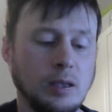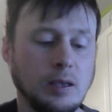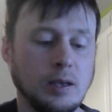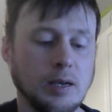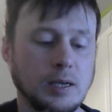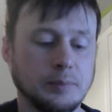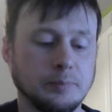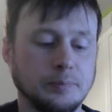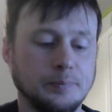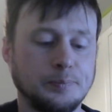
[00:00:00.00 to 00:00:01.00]

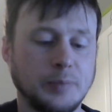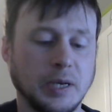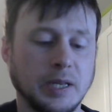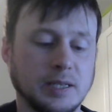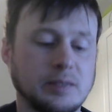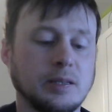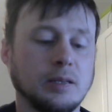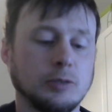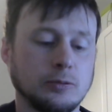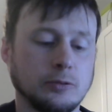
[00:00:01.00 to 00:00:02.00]
But I think it's still a
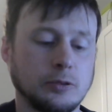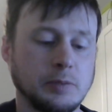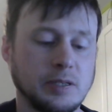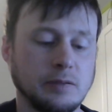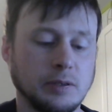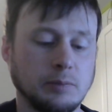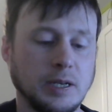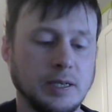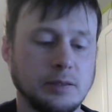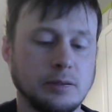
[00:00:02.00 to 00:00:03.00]
much more specific
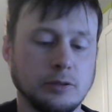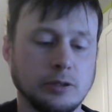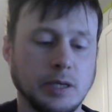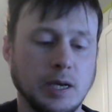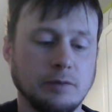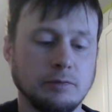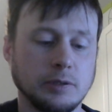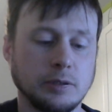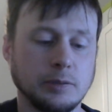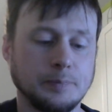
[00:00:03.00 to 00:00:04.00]
place than just saying
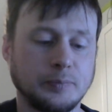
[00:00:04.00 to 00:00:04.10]
Africa.